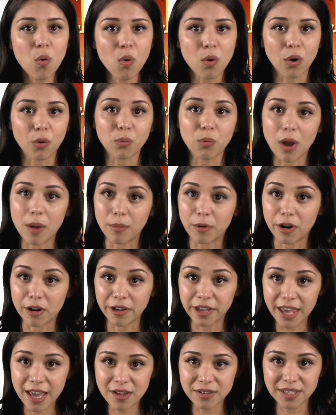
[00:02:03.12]
or Rob
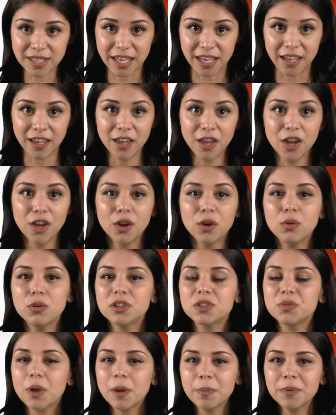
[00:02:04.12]
Gronkowski, who
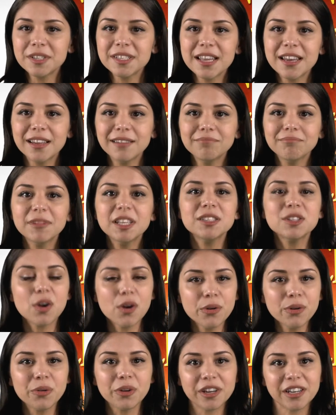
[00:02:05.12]
is representing his
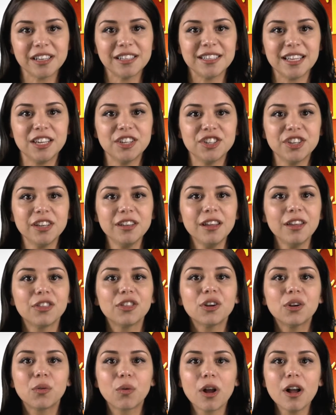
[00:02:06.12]
own organization,
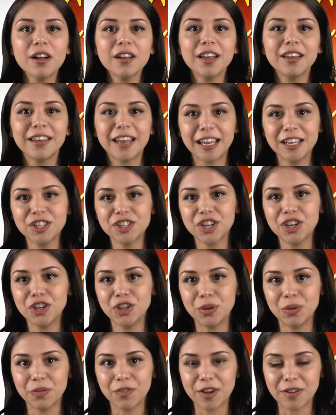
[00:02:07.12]
the Gronk Nation
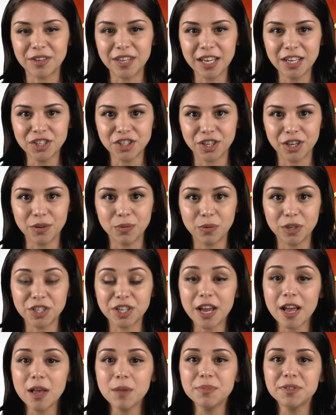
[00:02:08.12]
Youth Foundation, which
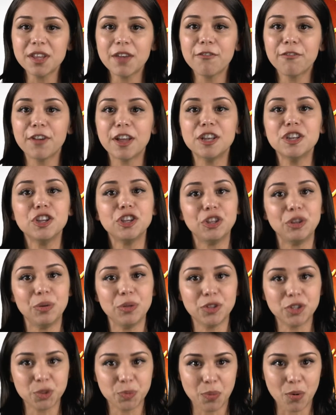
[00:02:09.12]
helps fund
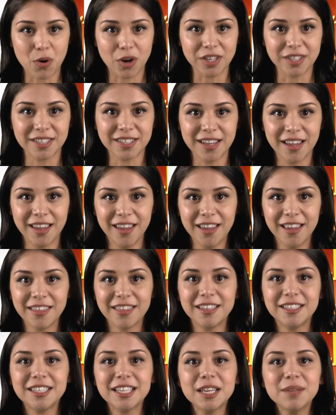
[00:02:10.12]
youth sports.
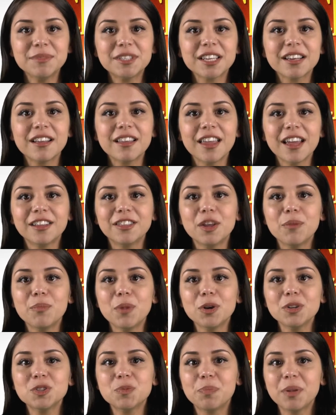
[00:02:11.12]
The team to collect the
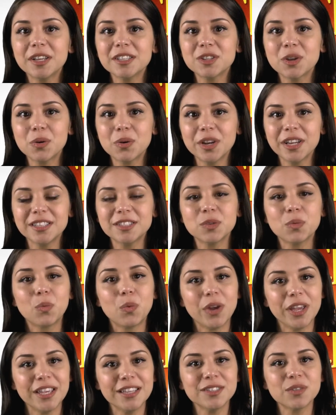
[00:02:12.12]
most BuzzCoins
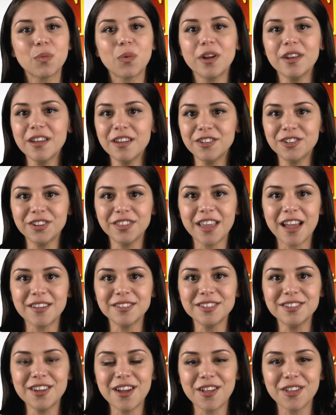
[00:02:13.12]
wins
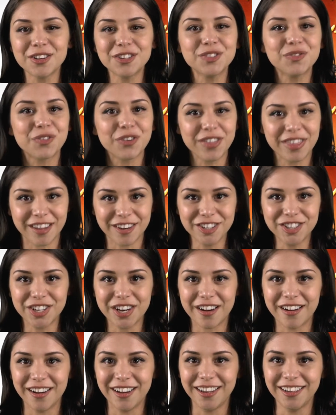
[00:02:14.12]
$100,000 for their
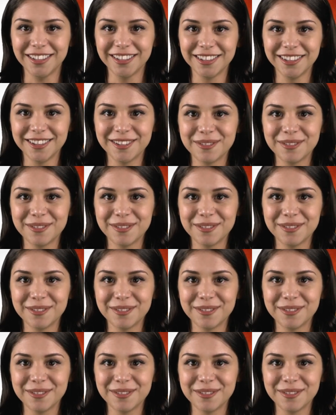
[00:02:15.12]
charity.